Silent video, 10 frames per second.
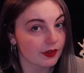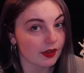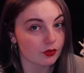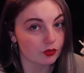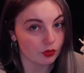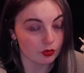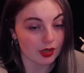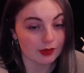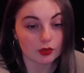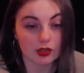I don't know.
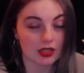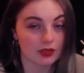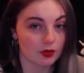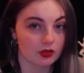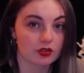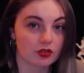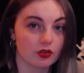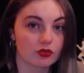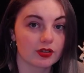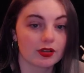I'm not an expert on this
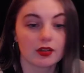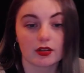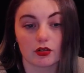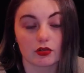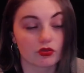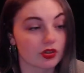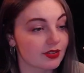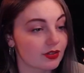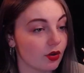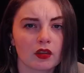cauldron. The cauldron
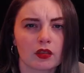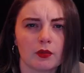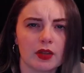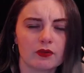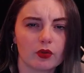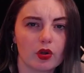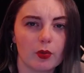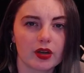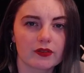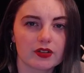is not the main focal
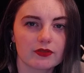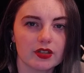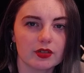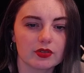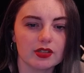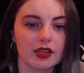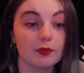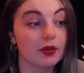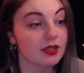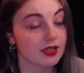point of this video today,
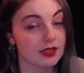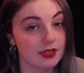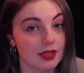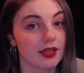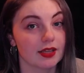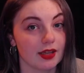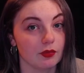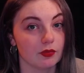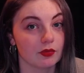but it's something to take into account.